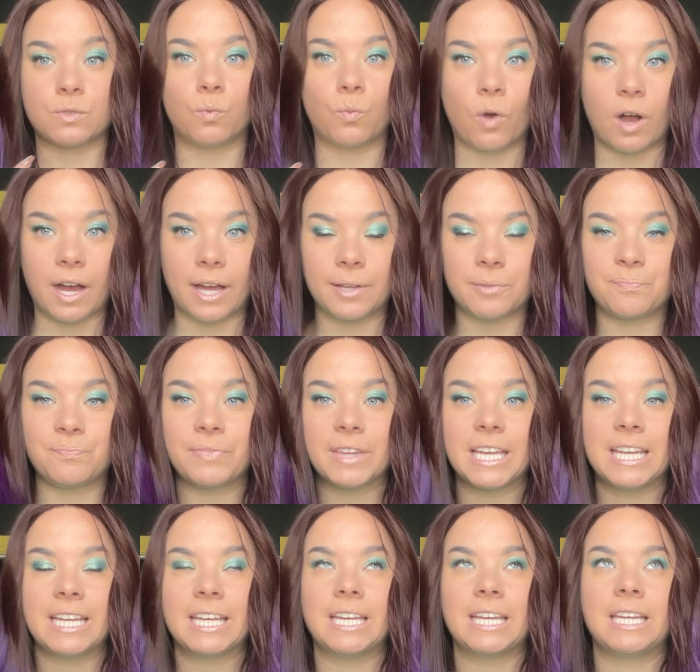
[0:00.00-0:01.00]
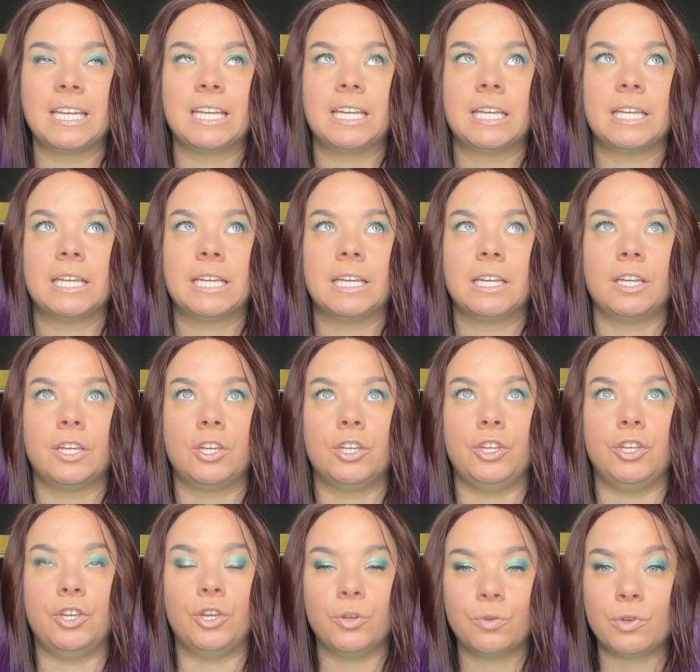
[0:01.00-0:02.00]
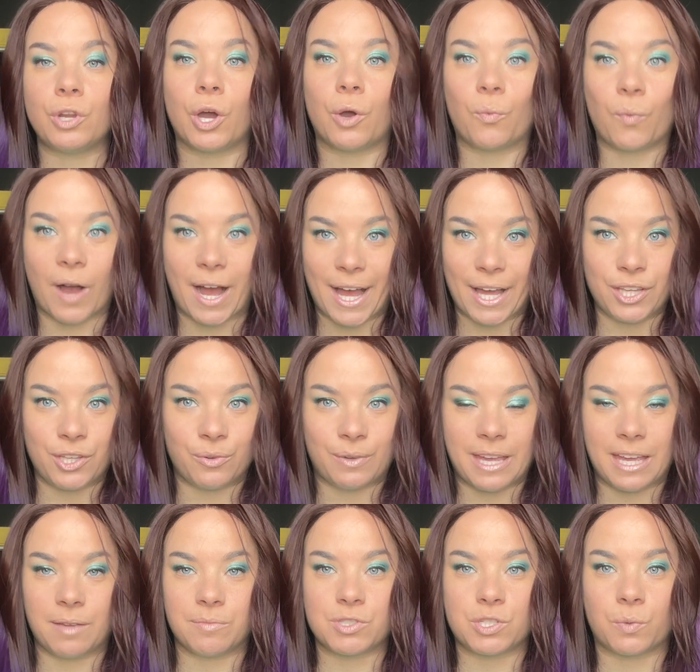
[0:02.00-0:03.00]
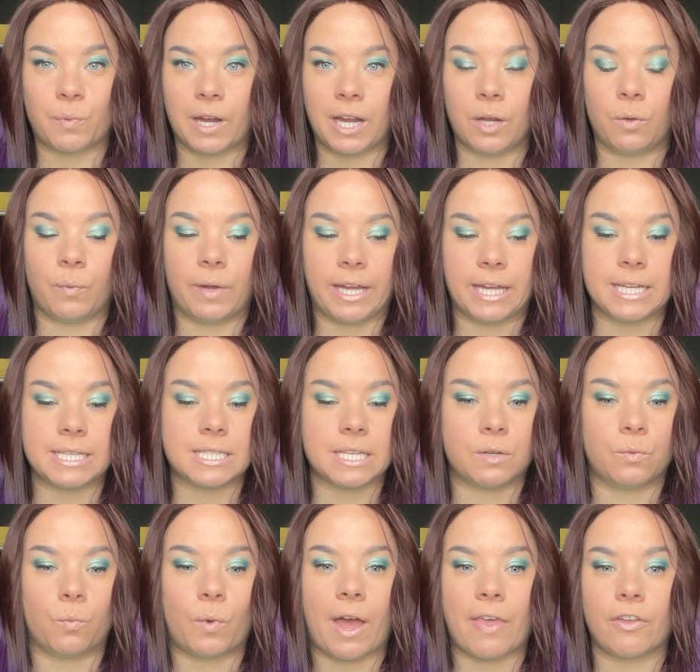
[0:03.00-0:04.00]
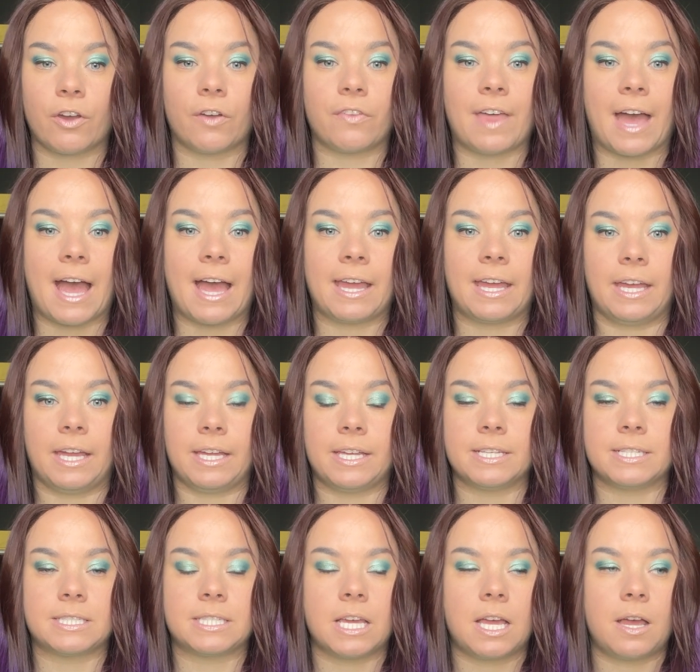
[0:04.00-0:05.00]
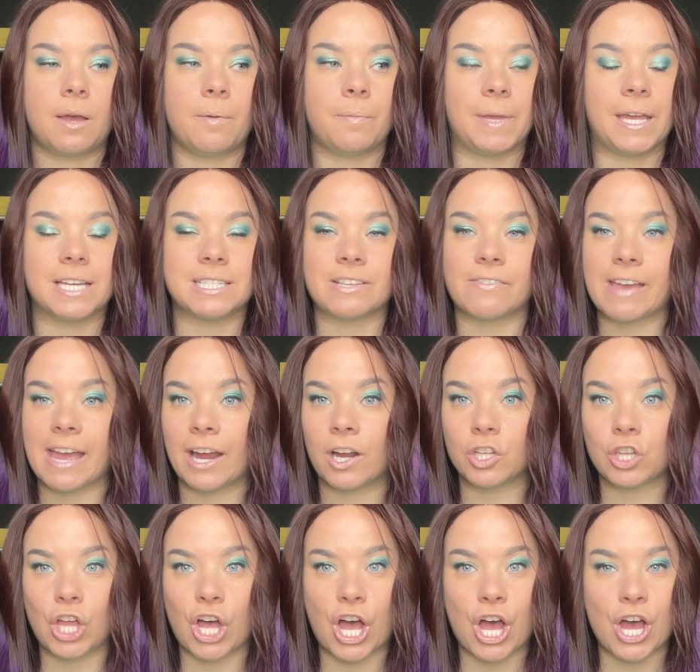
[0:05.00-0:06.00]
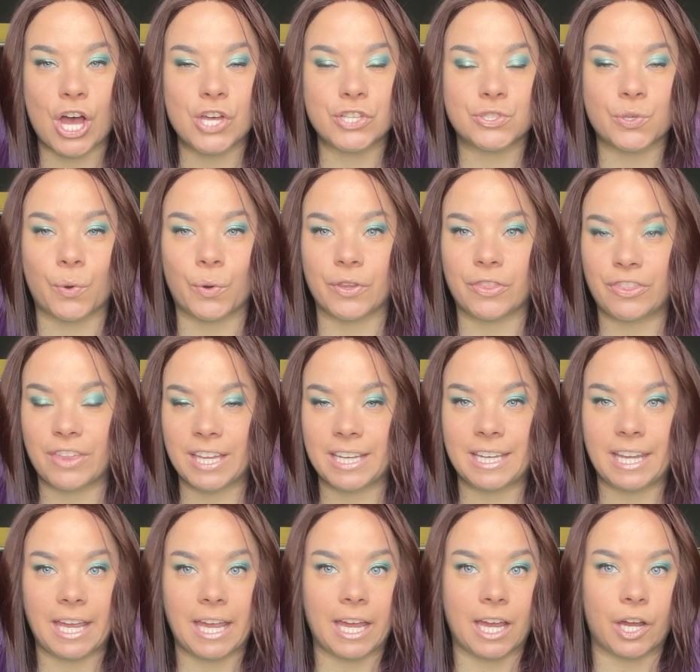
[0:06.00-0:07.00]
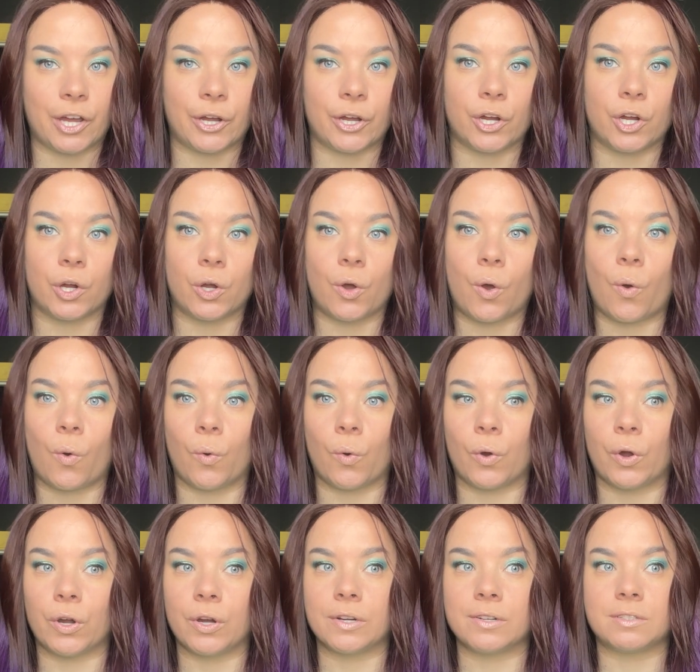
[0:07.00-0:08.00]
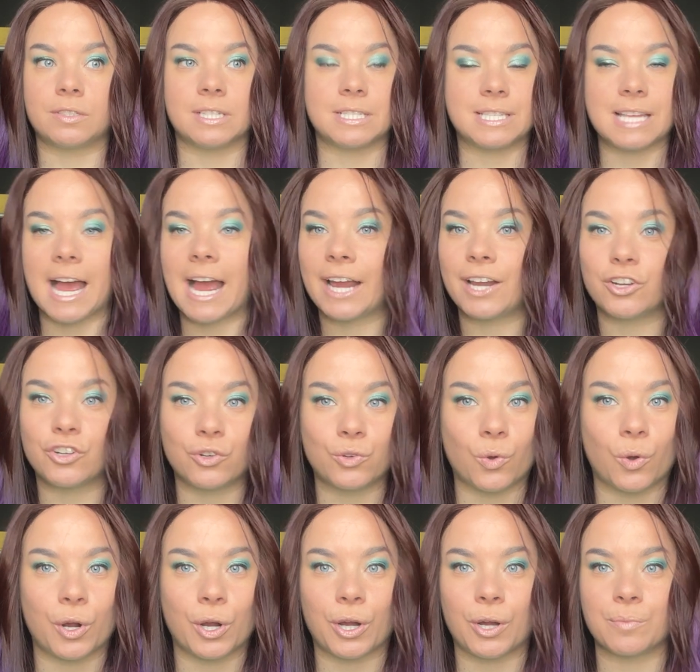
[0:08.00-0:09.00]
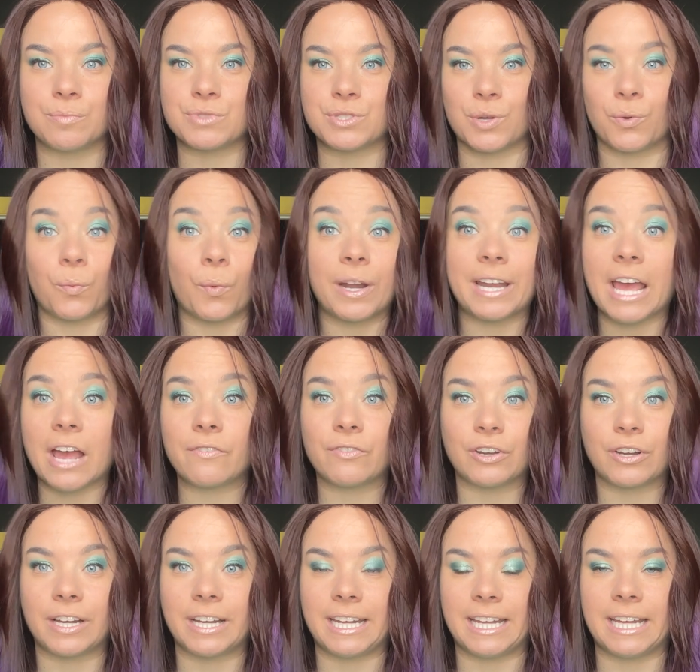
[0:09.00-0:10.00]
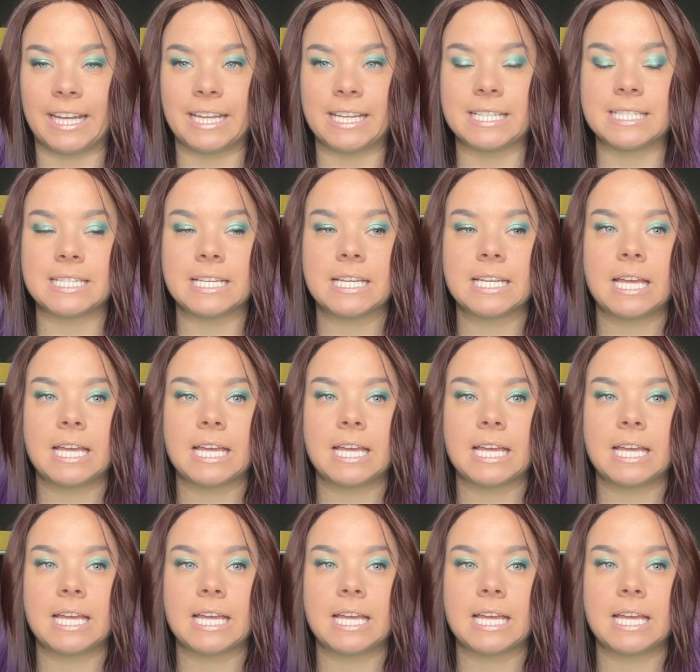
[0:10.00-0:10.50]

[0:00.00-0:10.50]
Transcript: One, you know why you came to wearing wigs, and whether that is because of hair loss or thin hair or societal norms or whatever it is,